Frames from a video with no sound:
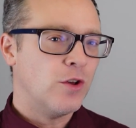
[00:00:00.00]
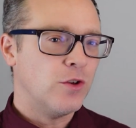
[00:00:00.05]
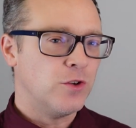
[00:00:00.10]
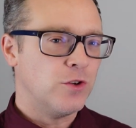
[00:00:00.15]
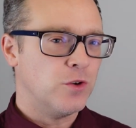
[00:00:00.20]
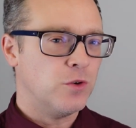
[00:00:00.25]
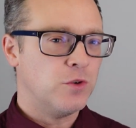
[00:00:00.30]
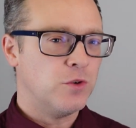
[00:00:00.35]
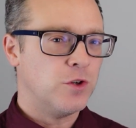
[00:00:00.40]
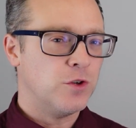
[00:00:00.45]

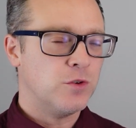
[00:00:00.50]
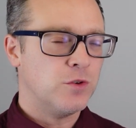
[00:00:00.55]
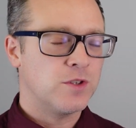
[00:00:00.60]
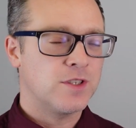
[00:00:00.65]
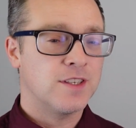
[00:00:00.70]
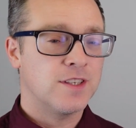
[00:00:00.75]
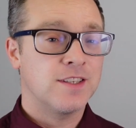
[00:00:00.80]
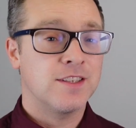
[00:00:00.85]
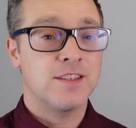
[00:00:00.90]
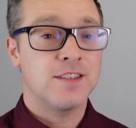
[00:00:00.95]
You
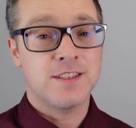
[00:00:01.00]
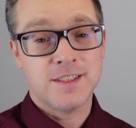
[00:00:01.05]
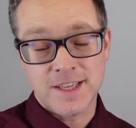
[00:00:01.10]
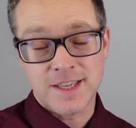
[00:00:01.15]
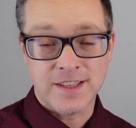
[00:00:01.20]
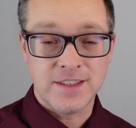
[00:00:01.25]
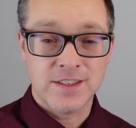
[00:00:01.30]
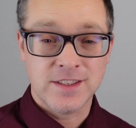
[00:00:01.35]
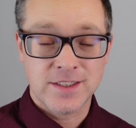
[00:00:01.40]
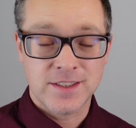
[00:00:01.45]
use
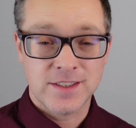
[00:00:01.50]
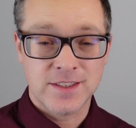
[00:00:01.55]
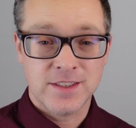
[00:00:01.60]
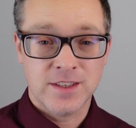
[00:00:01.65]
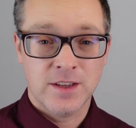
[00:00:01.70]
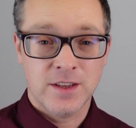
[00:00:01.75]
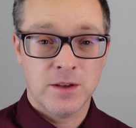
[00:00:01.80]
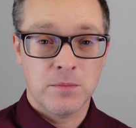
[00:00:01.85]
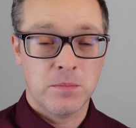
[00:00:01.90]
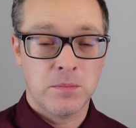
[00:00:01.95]
since
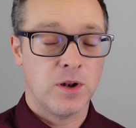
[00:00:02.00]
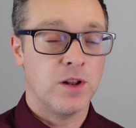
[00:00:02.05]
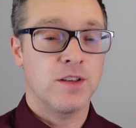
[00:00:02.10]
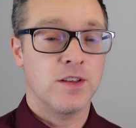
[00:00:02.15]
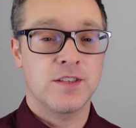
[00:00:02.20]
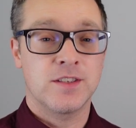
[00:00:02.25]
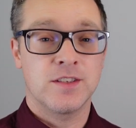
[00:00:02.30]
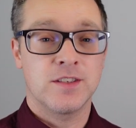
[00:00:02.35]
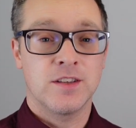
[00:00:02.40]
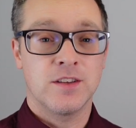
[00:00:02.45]

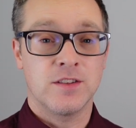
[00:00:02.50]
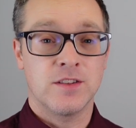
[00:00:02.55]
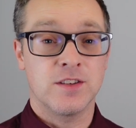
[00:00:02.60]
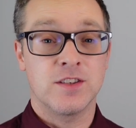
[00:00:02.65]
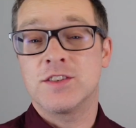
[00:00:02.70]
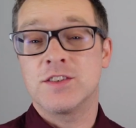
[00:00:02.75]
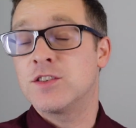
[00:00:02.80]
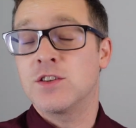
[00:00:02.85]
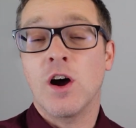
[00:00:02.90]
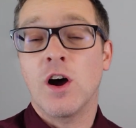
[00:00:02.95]
plus the
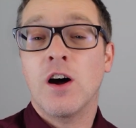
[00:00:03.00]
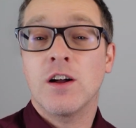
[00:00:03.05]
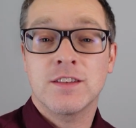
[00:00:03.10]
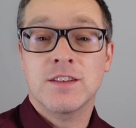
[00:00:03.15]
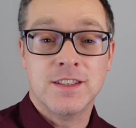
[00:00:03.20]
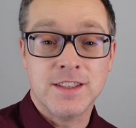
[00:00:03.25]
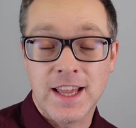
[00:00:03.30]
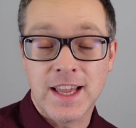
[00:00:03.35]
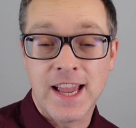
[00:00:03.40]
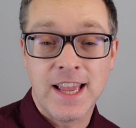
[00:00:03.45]

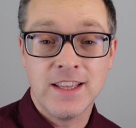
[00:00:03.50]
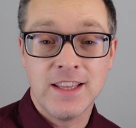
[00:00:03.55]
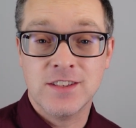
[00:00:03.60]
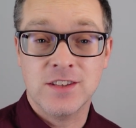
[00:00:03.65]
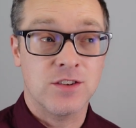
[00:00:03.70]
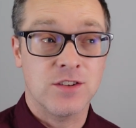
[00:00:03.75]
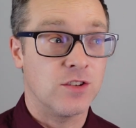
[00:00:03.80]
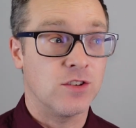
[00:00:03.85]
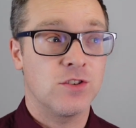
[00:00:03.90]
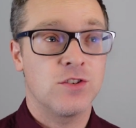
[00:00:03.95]
start date,
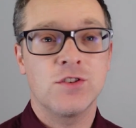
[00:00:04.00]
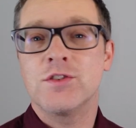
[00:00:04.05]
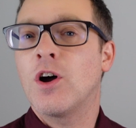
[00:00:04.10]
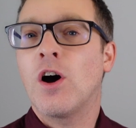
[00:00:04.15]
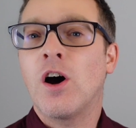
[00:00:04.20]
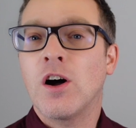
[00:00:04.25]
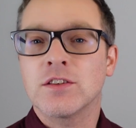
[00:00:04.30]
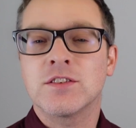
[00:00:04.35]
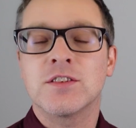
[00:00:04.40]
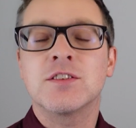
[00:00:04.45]
the
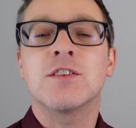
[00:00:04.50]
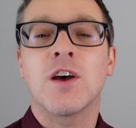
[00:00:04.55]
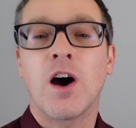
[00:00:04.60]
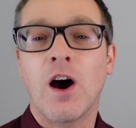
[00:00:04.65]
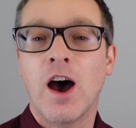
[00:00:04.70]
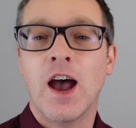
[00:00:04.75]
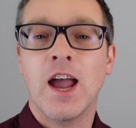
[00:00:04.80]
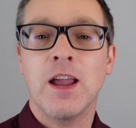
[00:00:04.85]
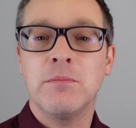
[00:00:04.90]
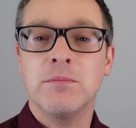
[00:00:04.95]
start
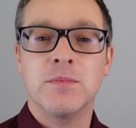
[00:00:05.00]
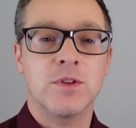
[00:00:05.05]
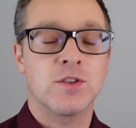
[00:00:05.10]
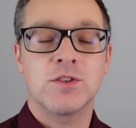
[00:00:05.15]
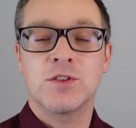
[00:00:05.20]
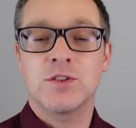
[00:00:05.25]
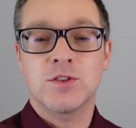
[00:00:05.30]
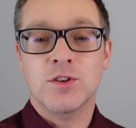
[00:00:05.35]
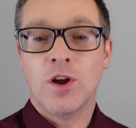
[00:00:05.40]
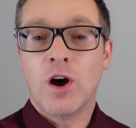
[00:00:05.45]
time, the
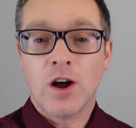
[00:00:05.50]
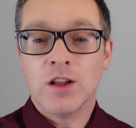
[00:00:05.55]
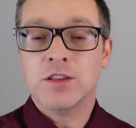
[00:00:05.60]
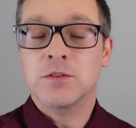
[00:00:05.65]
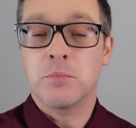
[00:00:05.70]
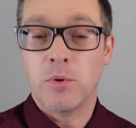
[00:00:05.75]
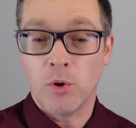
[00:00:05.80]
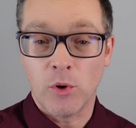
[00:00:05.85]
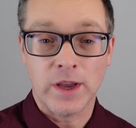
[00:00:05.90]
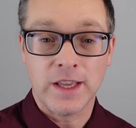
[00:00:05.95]
start
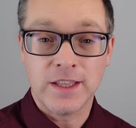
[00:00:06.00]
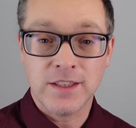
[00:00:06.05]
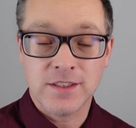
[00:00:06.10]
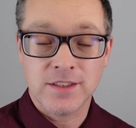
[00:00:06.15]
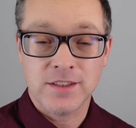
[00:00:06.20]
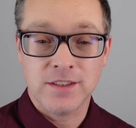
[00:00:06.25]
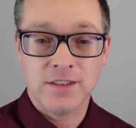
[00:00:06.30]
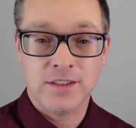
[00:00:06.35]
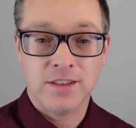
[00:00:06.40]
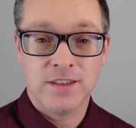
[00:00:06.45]

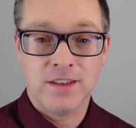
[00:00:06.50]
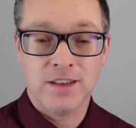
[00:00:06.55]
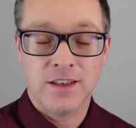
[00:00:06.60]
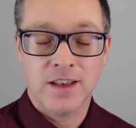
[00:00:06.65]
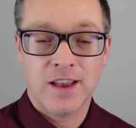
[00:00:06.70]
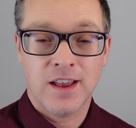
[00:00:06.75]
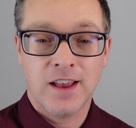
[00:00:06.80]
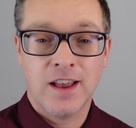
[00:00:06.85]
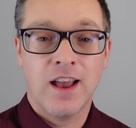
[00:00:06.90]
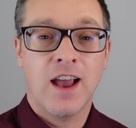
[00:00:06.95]
point,
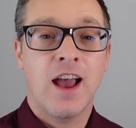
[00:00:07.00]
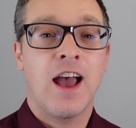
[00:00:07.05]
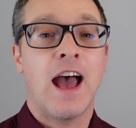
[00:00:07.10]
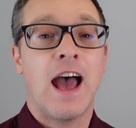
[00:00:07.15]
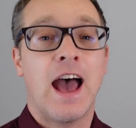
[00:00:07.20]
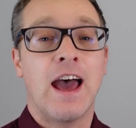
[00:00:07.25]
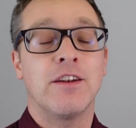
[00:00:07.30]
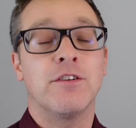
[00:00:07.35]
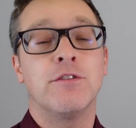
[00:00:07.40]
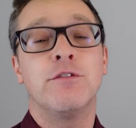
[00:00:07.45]

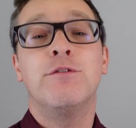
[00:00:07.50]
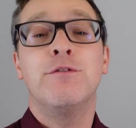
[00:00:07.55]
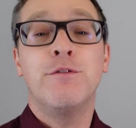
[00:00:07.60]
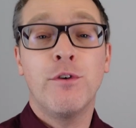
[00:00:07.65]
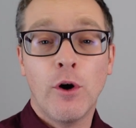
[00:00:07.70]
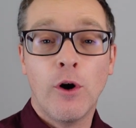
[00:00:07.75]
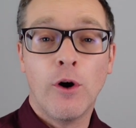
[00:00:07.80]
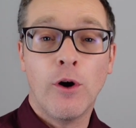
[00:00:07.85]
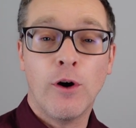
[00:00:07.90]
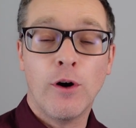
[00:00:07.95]
and
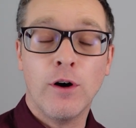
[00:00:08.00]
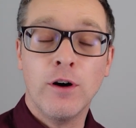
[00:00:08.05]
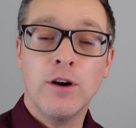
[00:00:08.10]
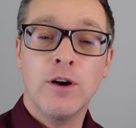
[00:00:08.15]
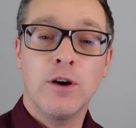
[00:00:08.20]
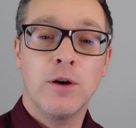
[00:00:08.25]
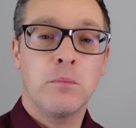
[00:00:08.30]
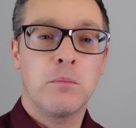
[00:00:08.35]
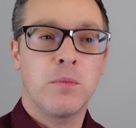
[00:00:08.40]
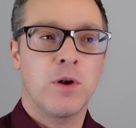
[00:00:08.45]
for
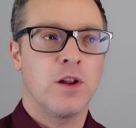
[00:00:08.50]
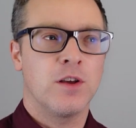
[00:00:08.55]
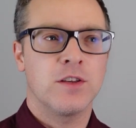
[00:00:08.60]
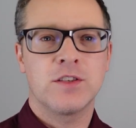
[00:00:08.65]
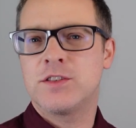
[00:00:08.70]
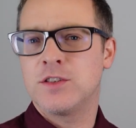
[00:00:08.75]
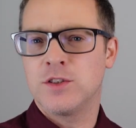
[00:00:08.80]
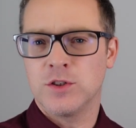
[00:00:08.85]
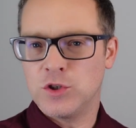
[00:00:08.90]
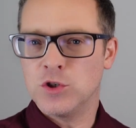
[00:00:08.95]

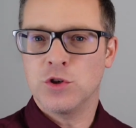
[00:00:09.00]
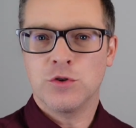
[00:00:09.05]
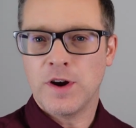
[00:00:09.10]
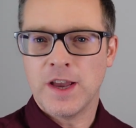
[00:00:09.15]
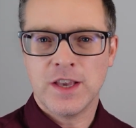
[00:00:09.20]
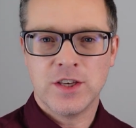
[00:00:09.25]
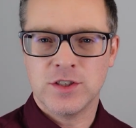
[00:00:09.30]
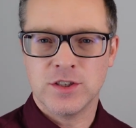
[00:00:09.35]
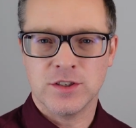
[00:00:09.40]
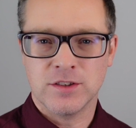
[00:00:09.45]
plus the
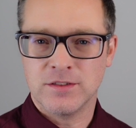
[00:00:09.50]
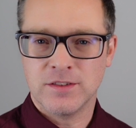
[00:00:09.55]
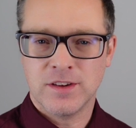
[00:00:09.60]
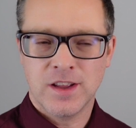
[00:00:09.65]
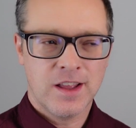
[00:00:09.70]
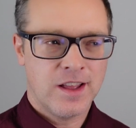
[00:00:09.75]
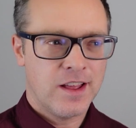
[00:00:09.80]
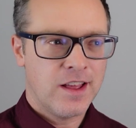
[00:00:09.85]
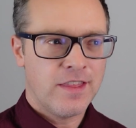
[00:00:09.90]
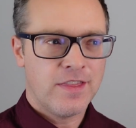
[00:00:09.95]
duration,
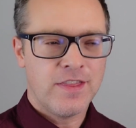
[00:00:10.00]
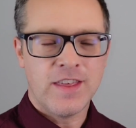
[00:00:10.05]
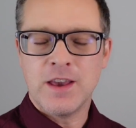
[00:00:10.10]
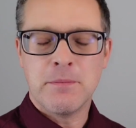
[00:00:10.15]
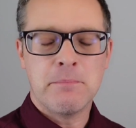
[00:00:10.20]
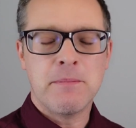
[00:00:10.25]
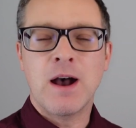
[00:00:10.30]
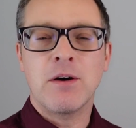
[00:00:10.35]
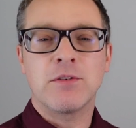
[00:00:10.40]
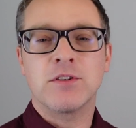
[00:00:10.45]
the
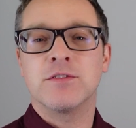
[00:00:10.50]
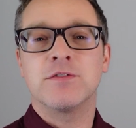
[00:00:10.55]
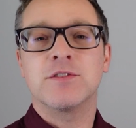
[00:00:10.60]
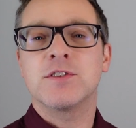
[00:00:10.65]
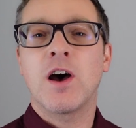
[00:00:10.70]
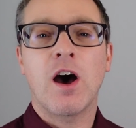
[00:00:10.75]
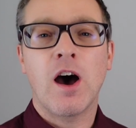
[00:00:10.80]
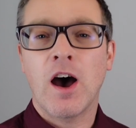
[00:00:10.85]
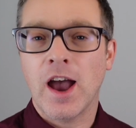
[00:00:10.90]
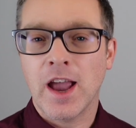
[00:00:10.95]
amount of
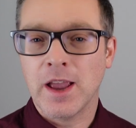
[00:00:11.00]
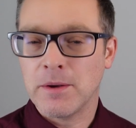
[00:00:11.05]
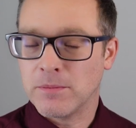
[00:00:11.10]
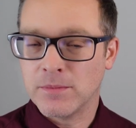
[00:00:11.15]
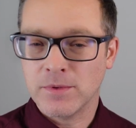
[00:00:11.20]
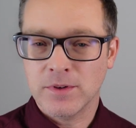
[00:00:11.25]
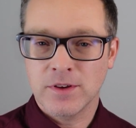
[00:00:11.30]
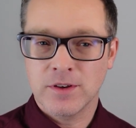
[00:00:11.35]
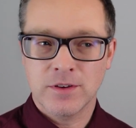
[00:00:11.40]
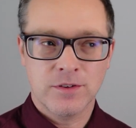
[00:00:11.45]
time,
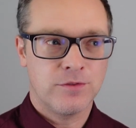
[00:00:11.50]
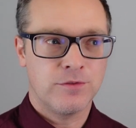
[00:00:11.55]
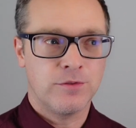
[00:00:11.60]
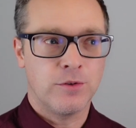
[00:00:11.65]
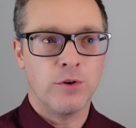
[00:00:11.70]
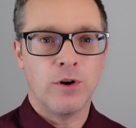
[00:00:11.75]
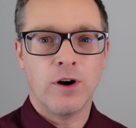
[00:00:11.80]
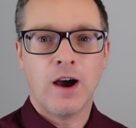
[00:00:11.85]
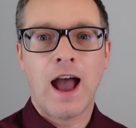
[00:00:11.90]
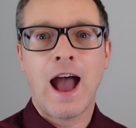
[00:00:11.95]

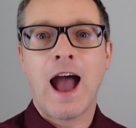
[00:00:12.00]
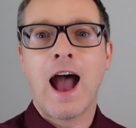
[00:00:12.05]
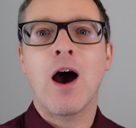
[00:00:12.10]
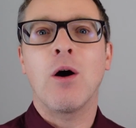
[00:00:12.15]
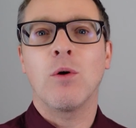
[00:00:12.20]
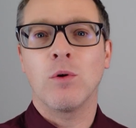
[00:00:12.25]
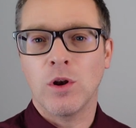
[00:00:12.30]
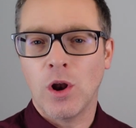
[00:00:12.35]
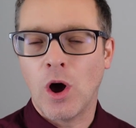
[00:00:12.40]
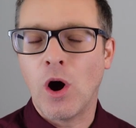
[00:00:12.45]
for
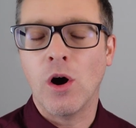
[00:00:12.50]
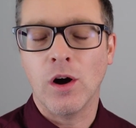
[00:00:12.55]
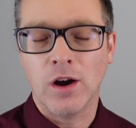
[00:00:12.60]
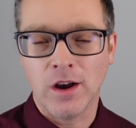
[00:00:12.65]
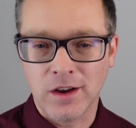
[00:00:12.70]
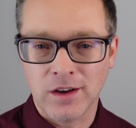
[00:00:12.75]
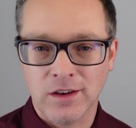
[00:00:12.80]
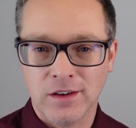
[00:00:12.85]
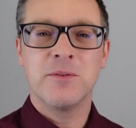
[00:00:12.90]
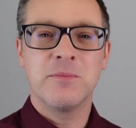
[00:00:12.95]
how
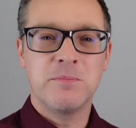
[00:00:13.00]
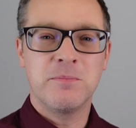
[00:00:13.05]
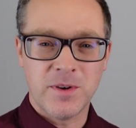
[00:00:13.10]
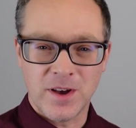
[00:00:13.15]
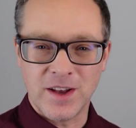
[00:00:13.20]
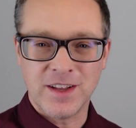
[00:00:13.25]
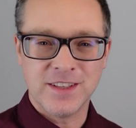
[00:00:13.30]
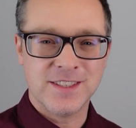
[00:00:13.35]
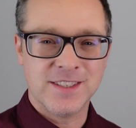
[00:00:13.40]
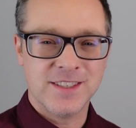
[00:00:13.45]
long.
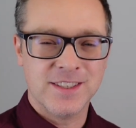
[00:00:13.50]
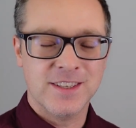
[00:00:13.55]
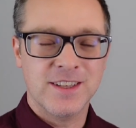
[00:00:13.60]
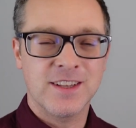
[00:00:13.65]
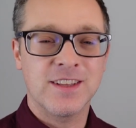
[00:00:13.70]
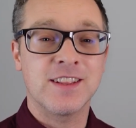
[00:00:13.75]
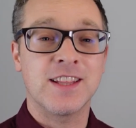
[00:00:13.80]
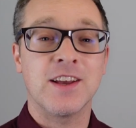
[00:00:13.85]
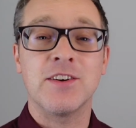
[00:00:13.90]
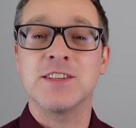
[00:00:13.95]
But
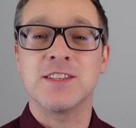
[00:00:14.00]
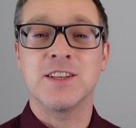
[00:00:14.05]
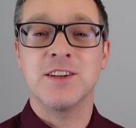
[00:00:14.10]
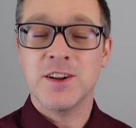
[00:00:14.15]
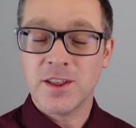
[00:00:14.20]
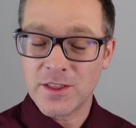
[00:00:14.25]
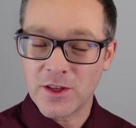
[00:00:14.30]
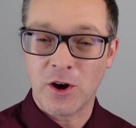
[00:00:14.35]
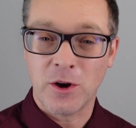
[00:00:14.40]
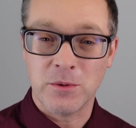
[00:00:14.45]
there is
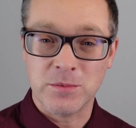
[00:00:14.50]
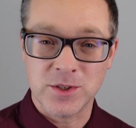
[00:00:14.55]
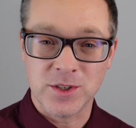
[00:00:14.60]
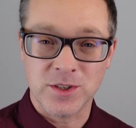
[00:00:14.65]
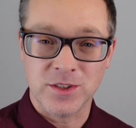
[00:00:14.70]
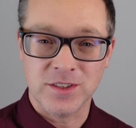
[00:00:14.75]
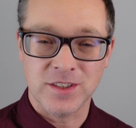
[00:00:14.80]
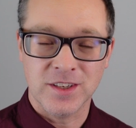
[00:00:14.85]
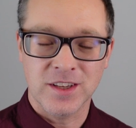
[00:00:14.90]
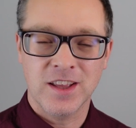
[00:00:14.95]
another
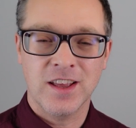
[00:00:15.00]
option.